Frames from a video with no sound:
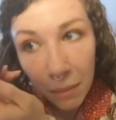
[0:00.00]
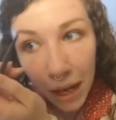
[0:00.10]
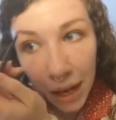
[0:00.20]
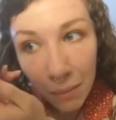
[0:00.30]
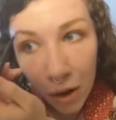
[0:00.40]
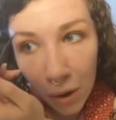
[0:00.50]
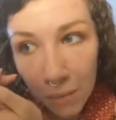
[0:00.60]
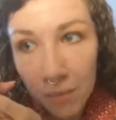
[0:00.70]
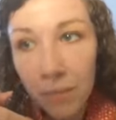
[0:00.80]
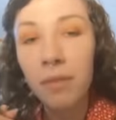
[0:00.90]
My
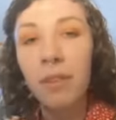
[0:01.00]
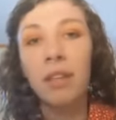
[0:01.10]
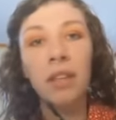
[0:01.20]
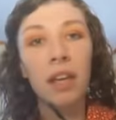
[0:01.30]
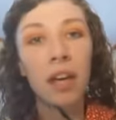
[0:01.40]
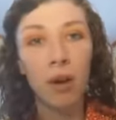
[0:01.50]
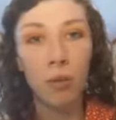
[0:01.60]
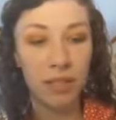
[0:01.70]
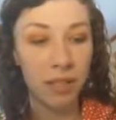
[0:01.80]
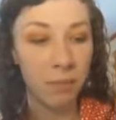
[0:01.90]
mom
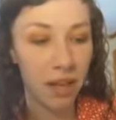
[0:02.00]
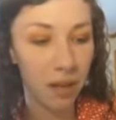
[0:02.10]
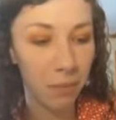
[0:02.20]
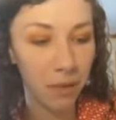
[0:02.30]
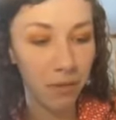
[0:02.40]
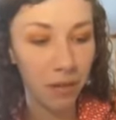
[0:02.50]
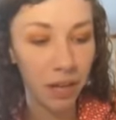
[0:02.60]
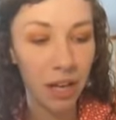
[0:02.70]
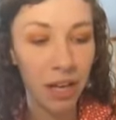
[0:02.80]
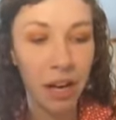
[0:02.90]
was a makeup
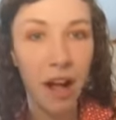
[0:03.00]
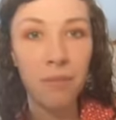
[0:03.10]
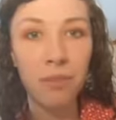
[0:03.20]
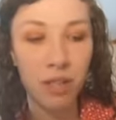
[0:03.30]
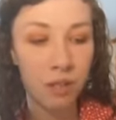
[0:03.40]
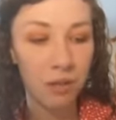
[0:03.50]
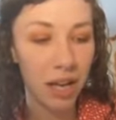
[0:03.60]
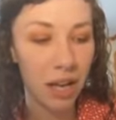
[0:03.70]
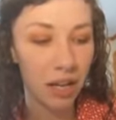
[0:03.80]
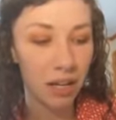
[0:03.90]
lover, and I'm so
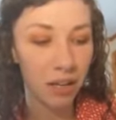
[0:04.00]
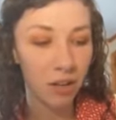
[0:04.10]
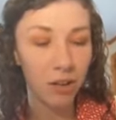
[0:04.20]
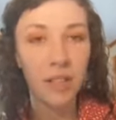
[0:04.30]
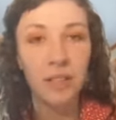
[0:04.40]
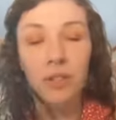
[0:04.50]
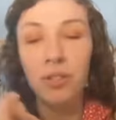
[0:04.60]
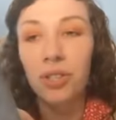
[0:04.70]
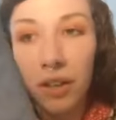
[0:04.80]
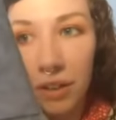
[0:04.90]
sad I did not get to
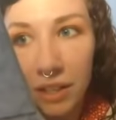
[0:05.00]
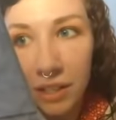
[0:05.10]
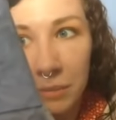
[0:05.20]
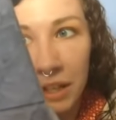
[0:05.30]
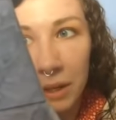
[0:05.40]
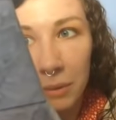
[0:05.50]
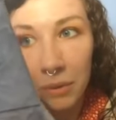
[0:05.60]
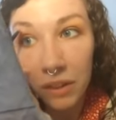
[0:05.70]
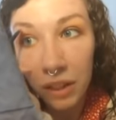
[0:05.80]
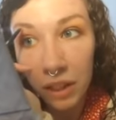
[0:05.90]
share this makeup
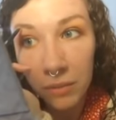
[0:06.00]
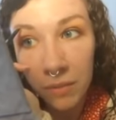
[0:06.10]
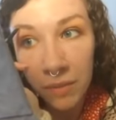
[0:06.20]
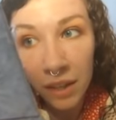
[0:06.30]
with her.